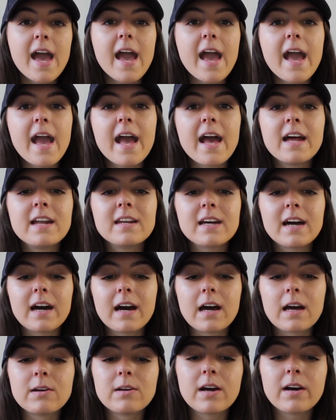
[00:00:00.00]
and
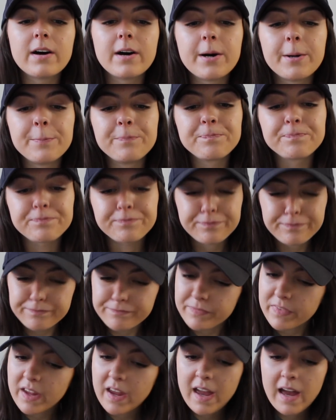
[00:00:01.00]
I, um,
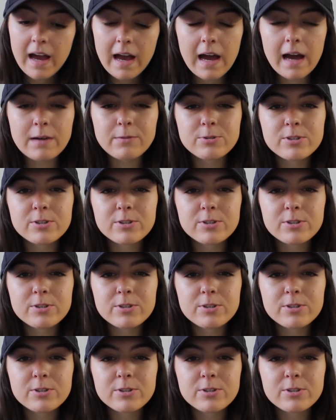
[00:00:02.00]
I